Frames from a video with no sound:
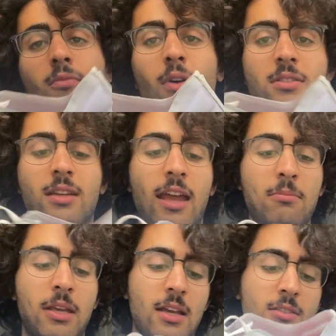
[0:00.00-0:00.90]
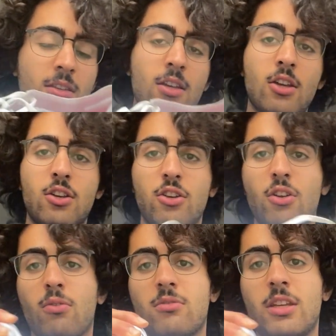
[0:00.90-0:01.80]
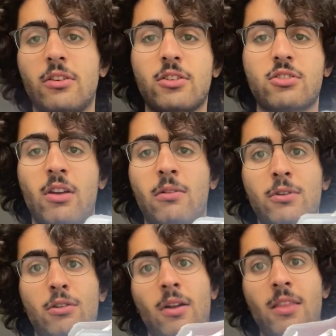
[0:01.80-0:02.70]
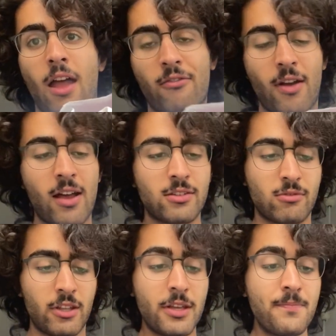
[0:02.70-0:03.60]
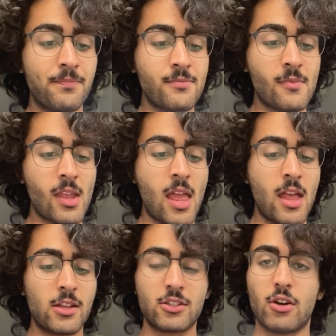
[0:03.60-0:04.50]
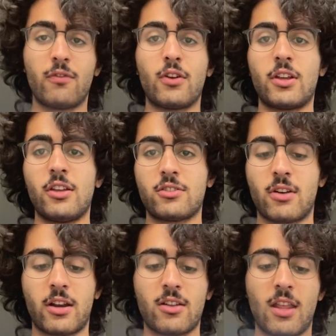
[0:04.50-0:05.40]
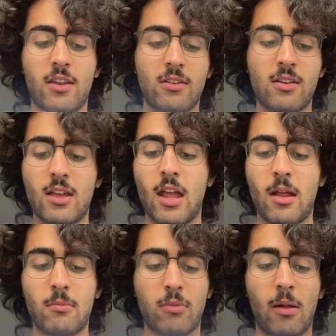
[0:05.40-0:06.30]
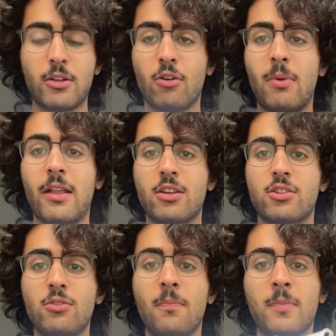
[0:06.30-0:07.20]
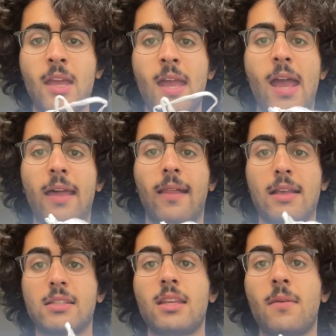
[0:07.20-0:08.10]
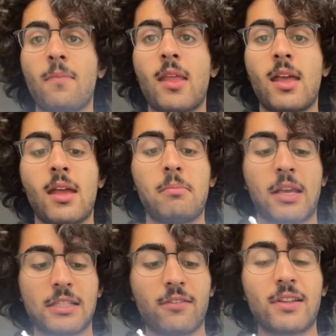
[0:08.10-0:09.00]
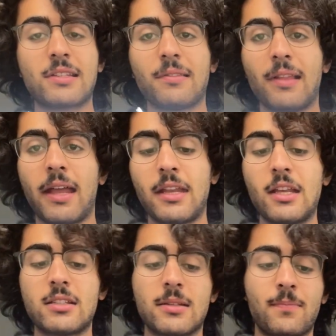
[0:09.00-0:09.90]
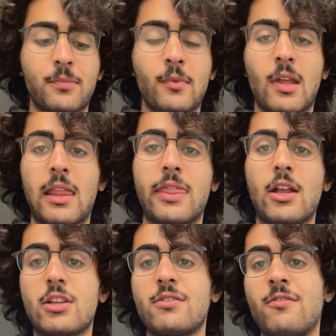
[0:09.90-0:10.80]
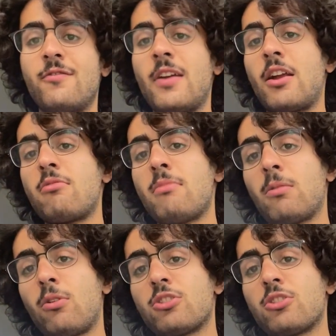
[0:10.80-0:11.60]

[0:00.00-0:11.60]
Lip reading: Once again, because you don't heel strike when you're running that fast, really. So if you're a heel striker, then probably don't buy the shoe. And lastly, because of its lightness, there's very minimal